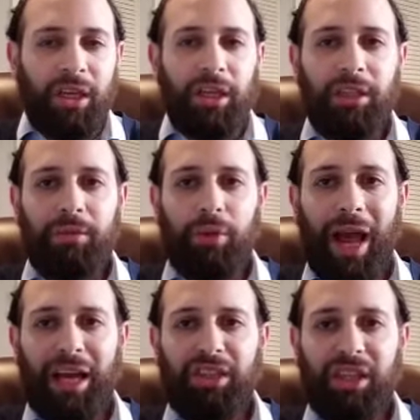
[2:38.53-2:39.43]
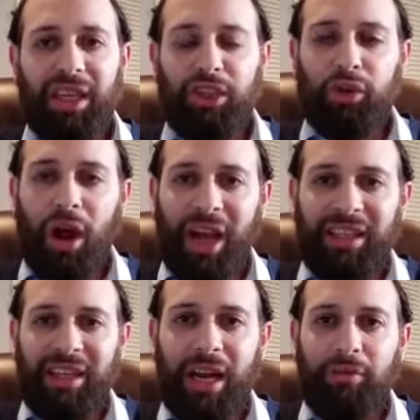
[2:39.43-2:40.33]
because as you're trying
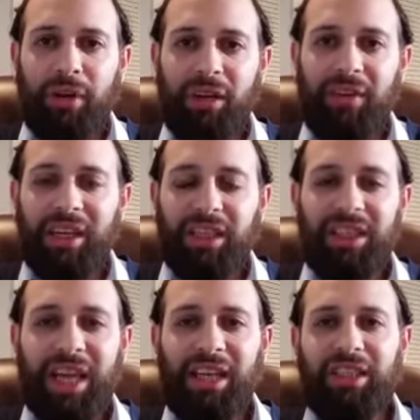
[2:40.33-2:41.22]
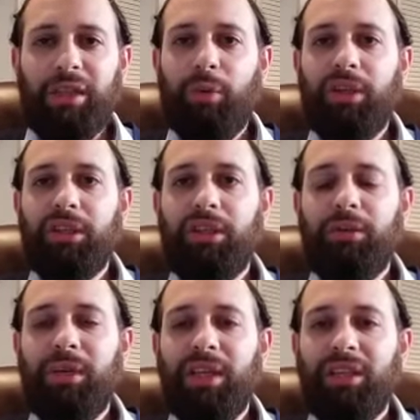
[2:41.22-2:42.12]
to get rid of it, essentially what you're
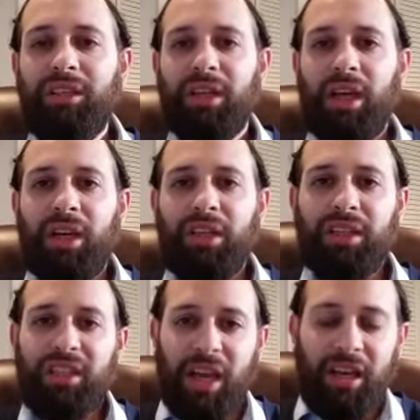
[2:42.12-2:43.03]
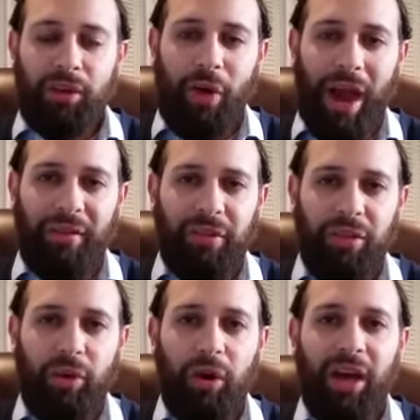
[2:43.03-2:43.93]
doing is you're saying you have a
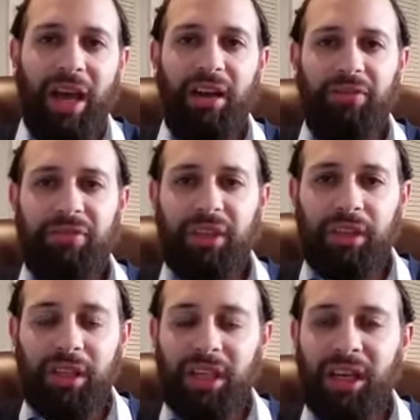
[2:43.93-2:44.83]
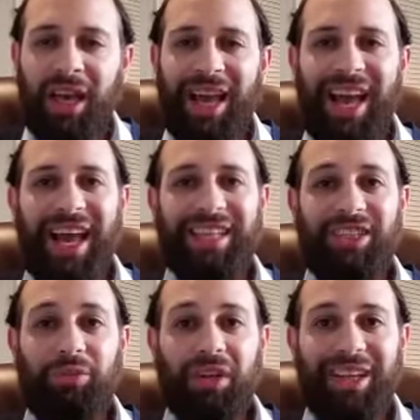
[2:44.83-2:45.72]
thought and a feeling, and it's
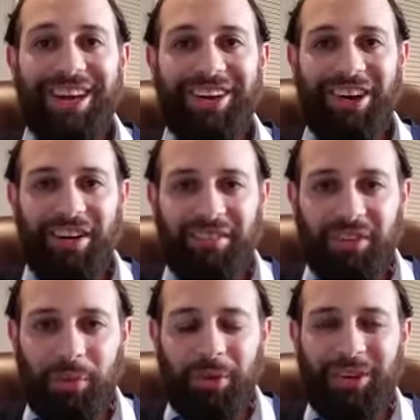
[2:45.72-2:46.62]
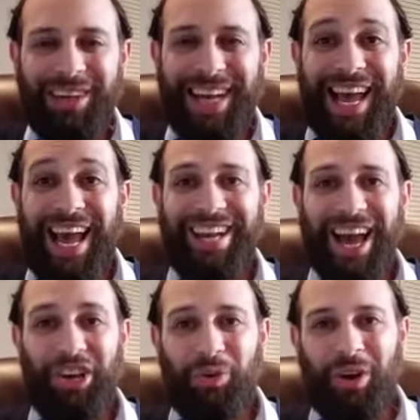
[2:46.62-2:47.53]
really uncomfortable, and
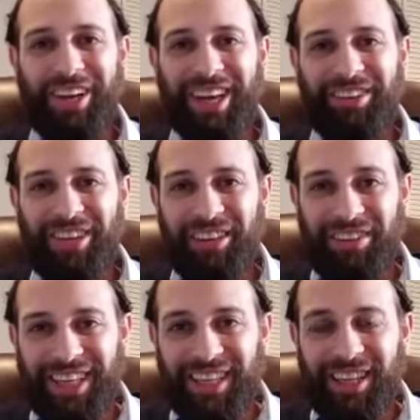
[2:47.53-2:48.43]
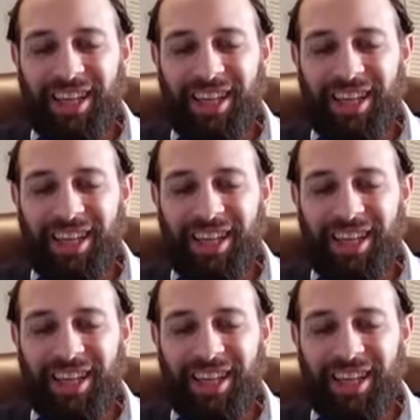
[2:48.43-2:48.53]
now you want to get rid of it.